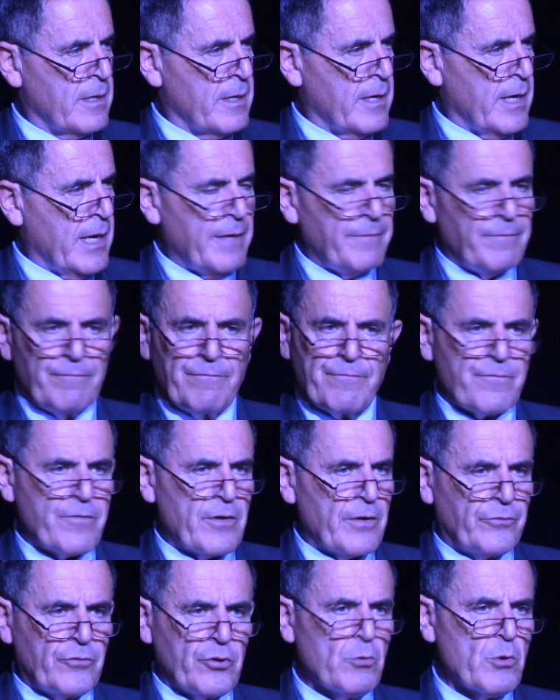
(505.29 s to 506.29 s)
And
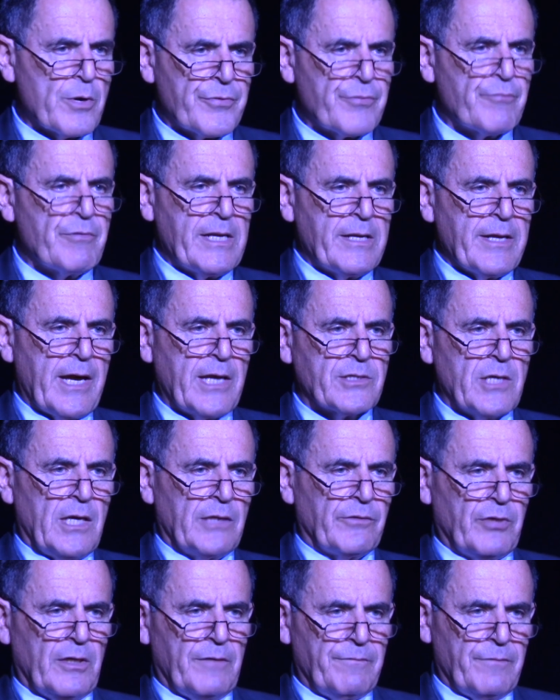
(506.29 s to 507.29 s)
for 2 or 3 days
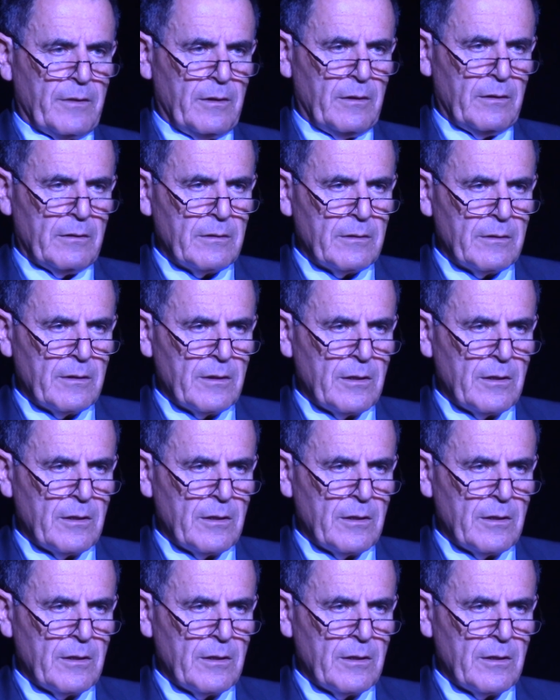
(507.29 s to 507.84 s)
on TV,